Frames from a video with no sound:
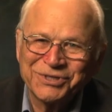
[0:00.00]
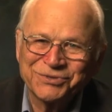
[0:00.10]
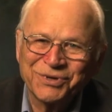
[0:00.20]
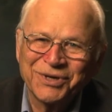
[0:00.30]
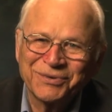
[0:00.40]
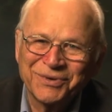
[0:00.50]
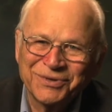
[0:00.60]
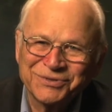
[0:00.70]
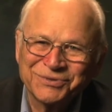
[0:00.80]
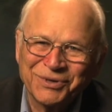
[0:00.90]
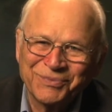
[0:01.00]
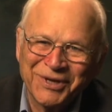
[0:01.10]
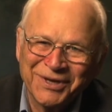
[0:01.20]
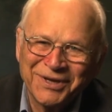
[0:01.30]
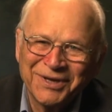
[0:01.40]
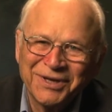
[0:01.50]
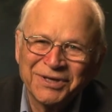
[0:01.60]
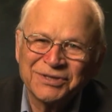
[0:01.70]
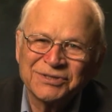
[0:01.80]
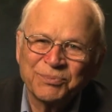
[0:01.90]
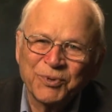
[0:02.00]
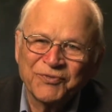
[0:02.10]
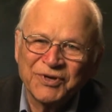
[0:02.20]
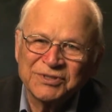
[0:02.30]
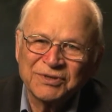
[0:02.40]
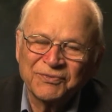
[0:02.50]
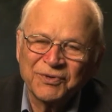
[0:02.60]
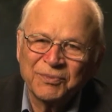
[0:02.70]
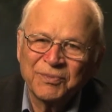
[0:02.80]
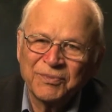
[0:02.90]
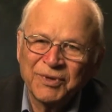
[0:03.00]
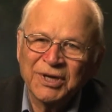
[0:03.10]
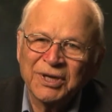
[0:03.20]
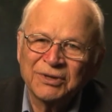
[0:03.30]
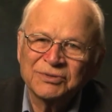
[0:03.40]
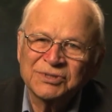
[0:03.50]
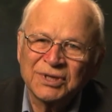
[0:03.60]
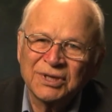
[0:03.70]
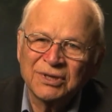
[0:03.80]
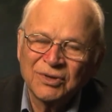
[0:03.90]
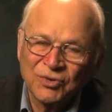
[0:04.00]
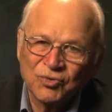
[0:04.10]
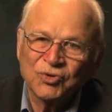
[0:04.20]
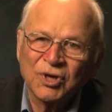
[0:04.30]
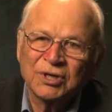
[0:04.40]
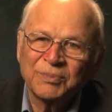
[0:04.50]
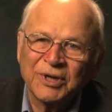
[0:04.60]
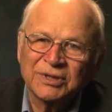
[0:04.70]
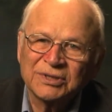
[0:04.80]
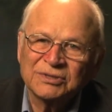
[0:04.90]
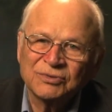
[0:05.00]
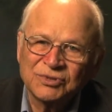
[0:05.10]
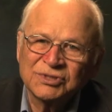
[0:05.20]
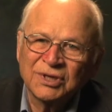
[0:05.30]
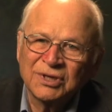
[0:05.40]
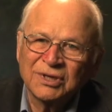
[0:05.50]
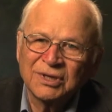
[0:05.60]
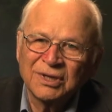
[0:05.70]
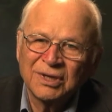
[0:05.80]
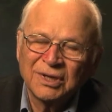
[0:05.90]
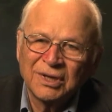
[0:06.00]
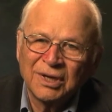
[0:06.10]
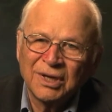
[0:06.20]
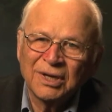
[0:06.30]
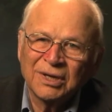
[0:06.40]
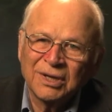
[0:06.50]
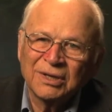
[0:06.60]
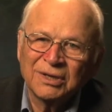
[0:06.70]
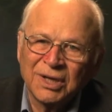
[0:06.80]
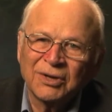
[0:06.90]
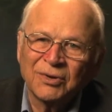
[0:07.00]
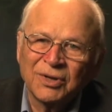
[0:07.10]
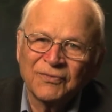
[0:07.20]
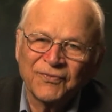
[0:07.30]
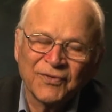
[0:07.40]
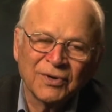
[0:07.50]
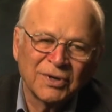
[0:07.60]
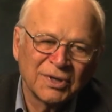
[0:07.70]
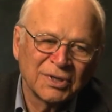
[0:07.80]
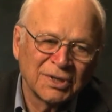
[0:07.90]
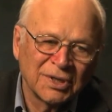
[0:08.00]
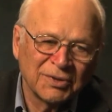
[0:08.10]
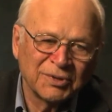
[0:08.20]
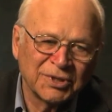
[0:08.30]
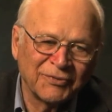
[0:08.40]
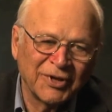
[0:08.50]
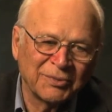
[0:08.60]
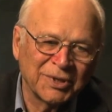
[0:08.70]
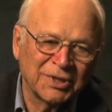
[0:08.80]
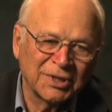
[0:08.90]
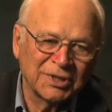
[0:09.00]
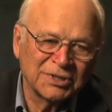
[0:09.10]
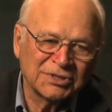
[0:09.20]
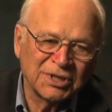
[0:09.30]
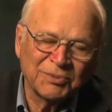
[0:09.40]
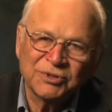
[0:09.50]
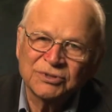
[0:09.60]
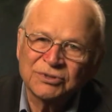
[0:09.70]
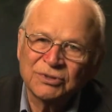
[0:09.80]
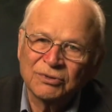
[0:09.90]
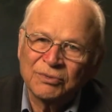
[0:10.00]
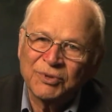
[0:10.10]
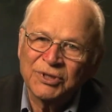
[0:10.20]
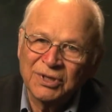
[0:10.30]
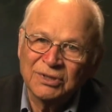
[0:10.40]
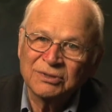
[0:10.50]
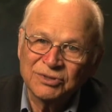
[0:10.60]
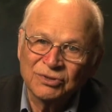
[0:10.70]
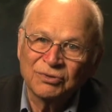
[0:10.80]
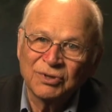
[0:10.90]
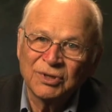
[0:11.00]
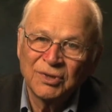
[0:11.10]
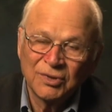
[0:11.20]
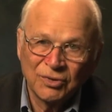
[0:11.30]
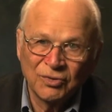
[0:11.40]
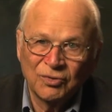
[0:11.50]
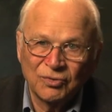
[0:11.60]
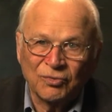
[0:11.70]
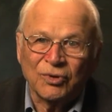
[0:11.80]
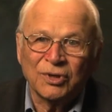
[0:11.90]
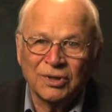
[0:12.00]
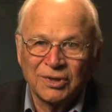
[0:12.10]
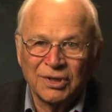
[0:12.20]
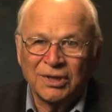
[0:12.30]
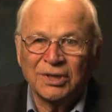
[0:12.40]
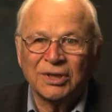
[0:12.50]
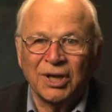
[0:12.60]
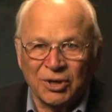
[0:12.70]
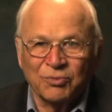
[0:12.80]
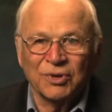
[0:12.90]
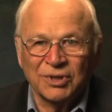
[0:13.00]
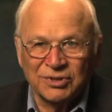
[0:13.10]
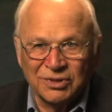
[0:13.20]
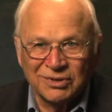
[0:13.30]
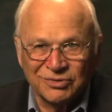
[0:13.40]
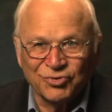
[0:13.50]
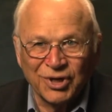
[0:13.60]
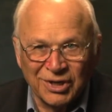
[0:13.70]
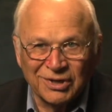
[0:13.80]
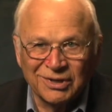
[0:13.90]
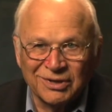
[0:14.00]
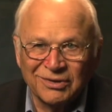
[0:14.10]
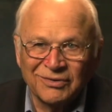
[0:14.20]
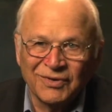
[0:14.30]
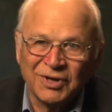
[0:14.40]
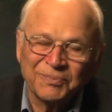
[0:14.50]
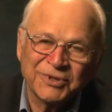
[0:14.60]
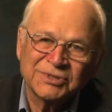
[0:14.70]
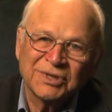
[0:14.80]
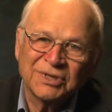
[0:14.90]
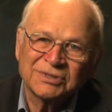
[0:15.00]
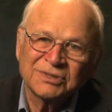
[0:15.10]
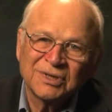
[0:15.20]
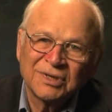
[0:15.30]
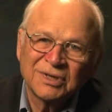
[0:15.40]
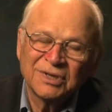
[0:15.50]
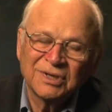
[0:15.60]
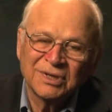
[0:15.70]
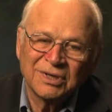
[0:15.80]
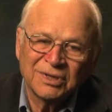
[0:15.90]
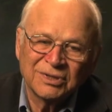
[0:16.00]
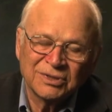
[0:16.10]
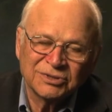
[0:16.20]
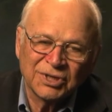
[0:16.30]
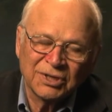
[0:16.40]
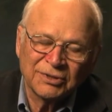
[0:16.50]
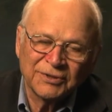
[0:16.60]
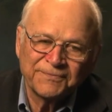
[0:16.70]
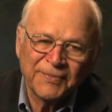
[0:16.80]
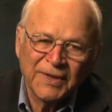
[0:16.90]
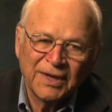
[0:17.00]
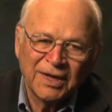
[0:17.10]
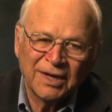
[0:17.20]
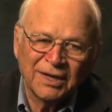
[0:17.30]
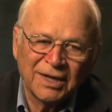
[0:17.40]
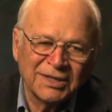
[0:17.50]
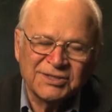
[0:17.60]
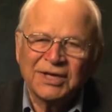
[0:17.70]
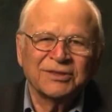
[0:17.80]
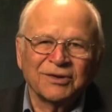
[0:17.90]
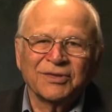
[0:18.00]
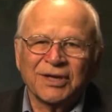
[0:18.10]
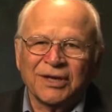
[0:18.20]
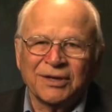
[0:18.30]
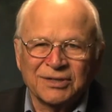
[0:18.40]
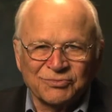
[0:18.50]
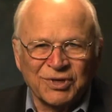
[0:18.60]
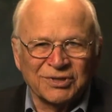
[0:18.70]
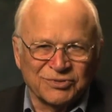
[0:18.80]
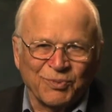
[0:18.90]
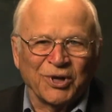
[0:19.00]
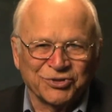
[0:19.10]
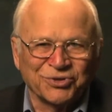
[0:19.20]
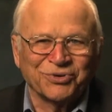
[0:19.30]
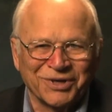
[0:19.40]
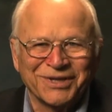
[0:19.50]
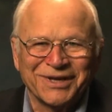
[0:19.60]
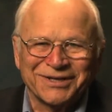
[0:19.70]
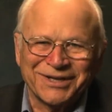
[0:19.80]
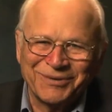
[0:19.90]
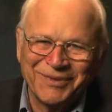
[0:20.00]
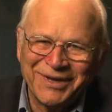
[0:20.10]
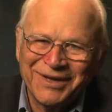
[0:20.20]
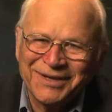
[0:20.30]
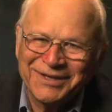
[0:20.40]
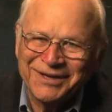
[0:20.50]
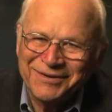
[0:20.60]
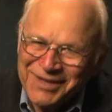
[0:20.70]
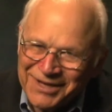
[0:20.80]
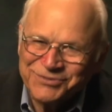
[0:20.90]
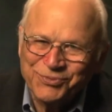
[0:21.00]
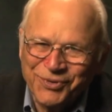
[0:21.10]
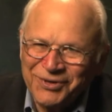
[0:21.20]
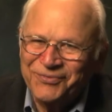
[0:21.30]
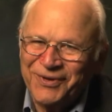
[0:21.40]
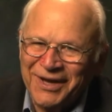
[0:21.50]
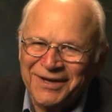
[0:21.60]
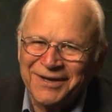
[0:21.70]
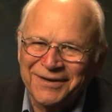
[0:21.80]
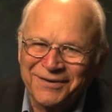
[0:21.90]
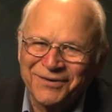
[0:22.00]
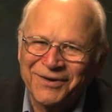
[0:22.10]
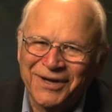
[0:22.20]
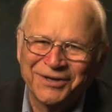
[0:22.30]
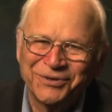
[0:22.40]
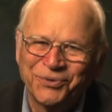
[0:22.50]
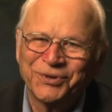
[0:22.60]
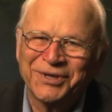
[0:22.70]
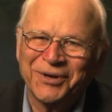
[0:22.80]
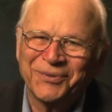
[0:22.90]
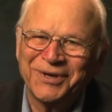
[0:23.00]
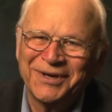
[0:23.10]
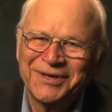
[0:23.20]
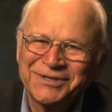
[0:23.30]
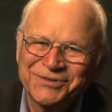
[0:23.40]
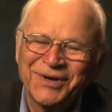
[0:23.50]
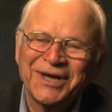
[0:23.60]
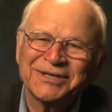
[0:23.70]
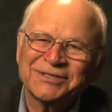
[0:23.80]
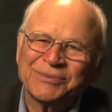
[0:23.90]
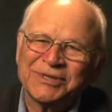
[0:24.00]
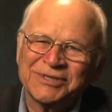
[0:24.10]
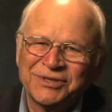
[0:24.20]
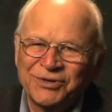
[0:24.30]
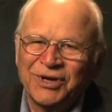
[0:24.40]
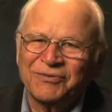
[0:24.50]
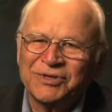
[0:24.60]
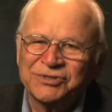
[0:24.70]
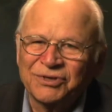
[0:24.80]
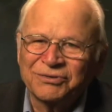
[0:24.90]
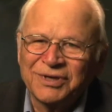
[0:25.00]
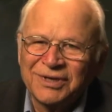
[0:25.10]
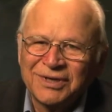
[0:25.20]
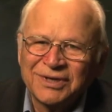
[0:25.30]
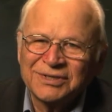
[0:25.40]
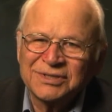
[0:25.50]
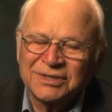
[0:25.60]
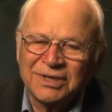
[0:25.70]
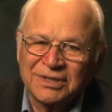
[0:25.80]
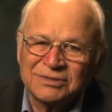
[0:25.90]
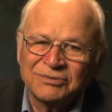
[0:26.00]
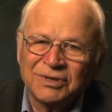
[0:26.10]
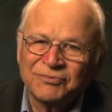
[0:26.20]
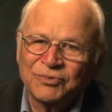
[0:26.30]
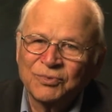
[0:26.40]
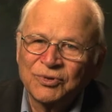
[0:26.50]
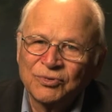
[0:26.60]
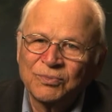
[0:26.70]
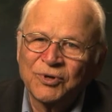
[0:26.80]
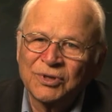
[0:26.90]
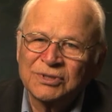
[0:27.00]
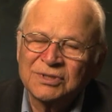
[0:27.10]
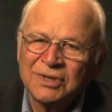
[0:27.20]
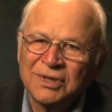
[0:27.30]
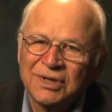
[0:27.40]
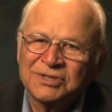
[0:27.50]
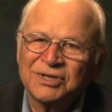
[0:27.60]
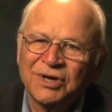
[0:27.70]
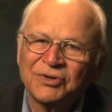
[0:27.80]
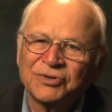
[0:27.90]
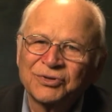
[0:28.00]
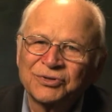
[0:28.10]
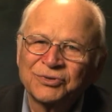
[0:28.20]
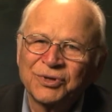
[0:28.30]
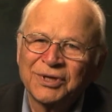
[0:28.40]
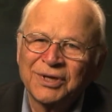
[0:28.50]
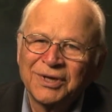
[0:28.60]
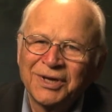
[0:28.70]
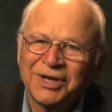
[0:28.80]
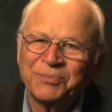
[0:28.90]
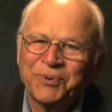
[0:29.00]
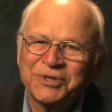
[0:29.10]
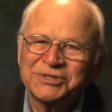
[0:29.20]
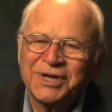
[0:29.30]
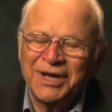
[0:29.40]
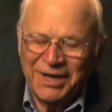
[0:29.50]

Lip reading: struck me is a professor from Mankato State who talked about this, who studied it, and not only for developmentally disabled children, but the other children who were inadequately trained and developed as in their childhood. And I sat there thinking, because we had small children at that time, that that's wonderful, I got to learn how to do it that way. So I asked him, I said, "Do you have any children?" And he said, "Yes, we have two boys." I said, "How are they doing?" And he put his